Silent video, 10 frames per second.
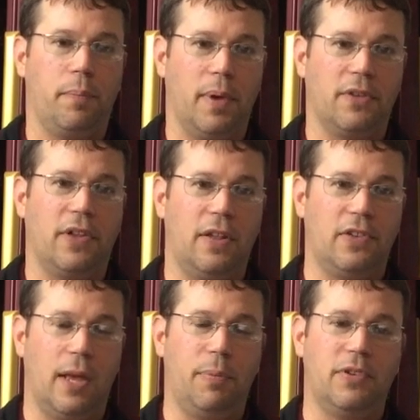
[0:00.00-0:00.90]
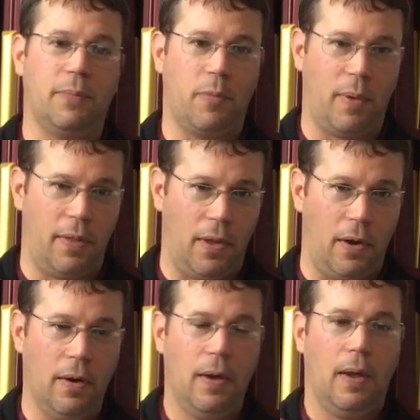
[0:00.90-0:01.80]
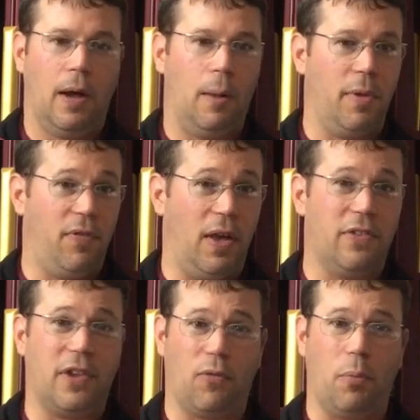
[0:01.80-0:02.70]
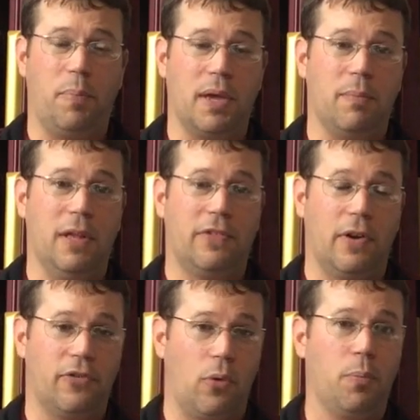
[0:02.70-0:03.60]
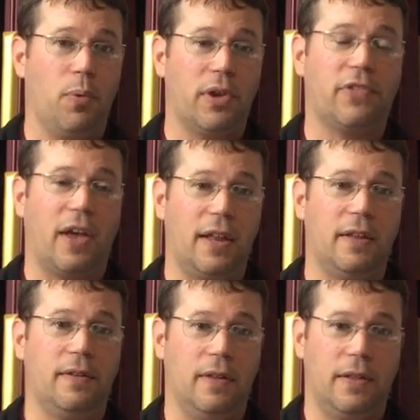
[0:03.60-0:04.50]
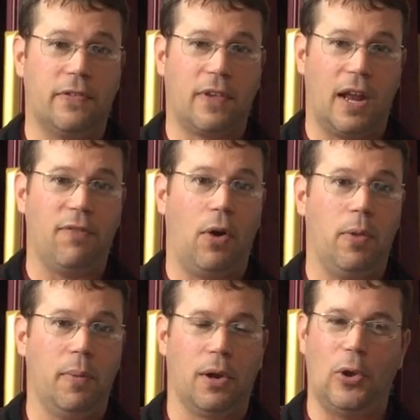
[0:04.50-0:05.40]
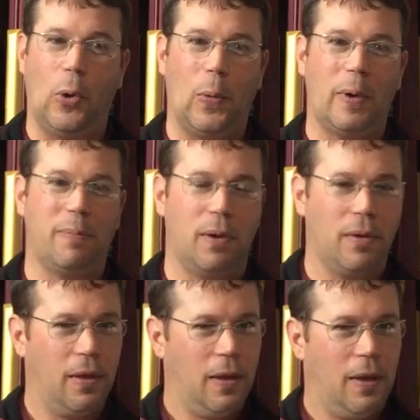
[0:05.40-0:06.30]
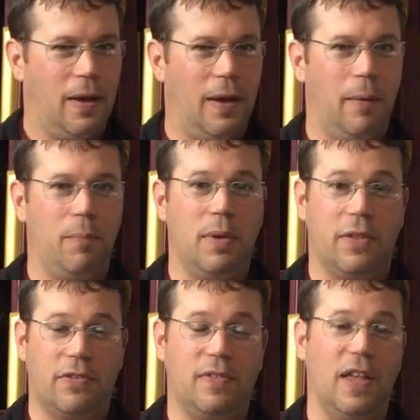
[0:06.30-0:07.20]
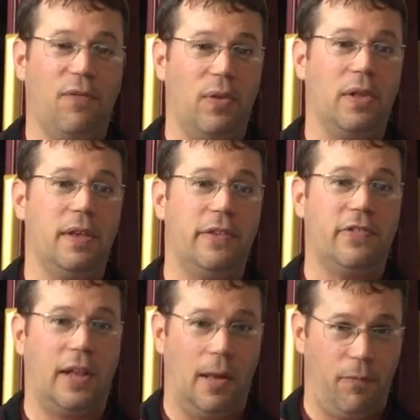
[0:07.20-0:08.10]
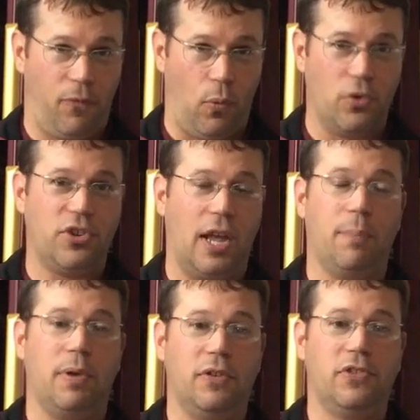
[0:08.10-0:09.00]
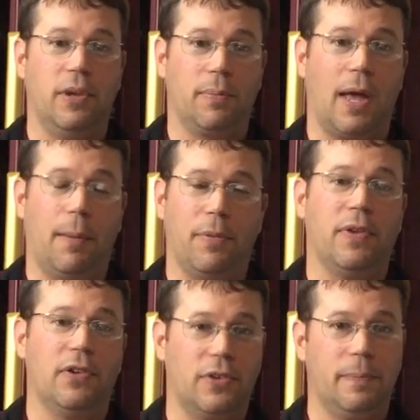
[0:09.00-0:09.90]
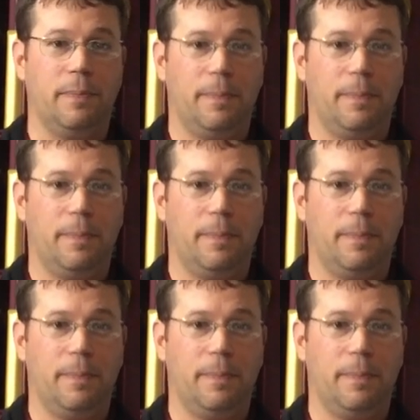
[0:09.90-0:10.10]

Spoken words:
Big Ten championships have been there. They've had several big meets there, so we're pretty excited. It's kind of out in the middle of nowhere, but it's definitely set up for championship competition.